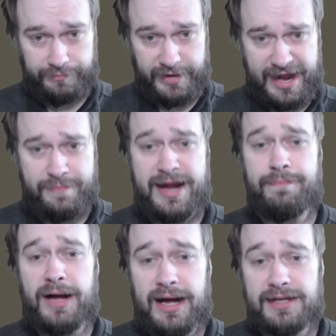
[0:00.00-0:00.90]
and
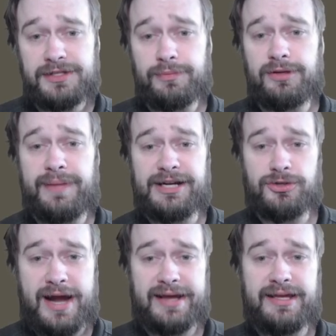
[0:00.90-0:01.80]
made possible by
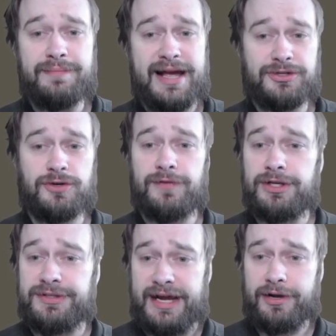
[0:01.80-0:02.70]
tracking Master
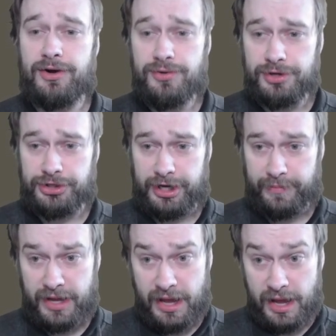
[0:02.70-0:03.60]
Vault deck ownership,